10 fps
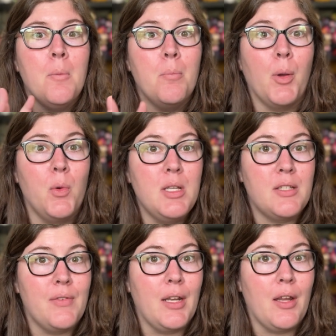
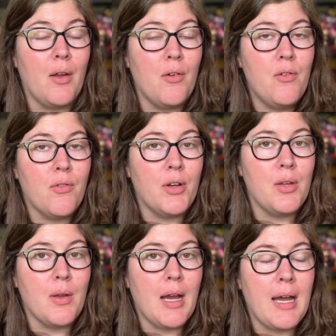bonus video for
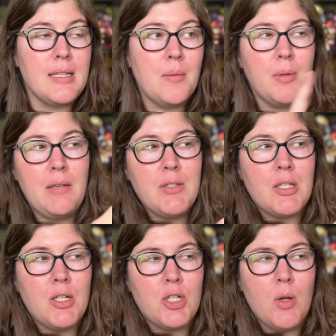you guys. I believe it's
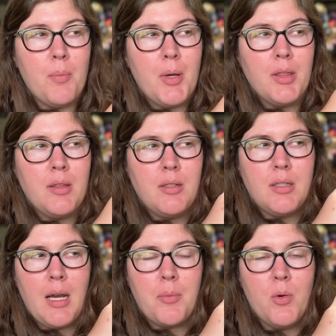going to show up on the
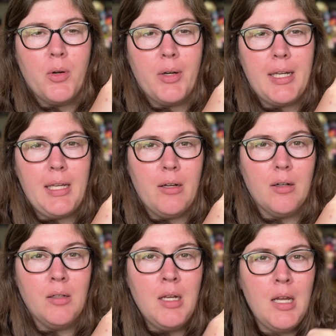top corner
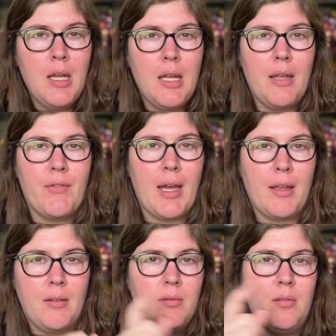here if
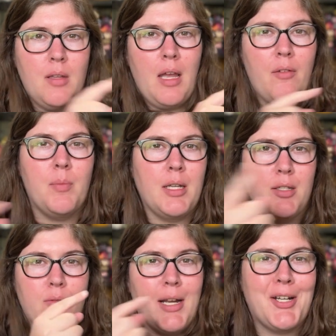I have my
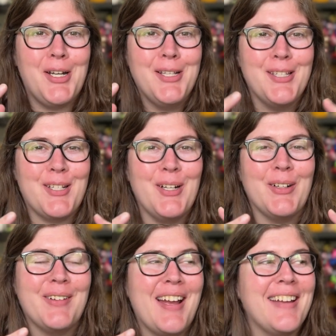directions
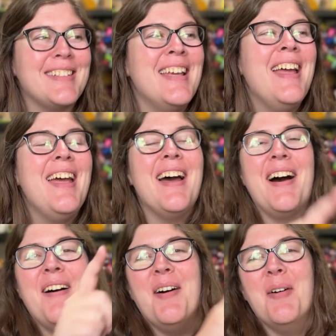correct.
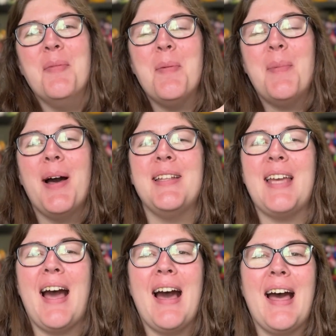But
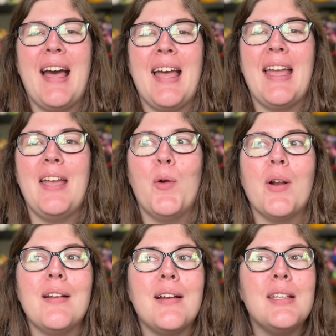I
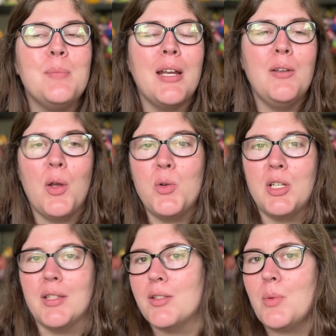organized my
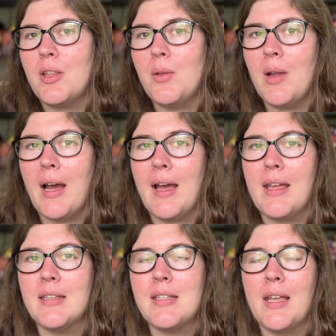notions with you
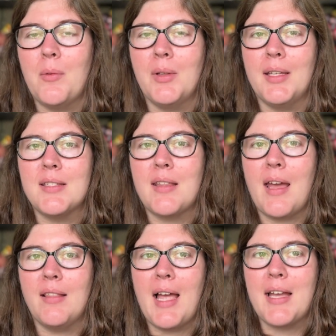guys and released
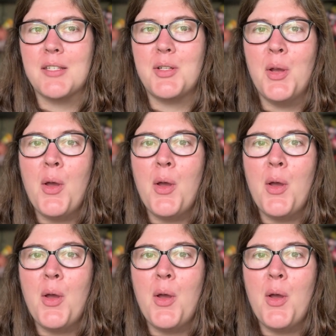that last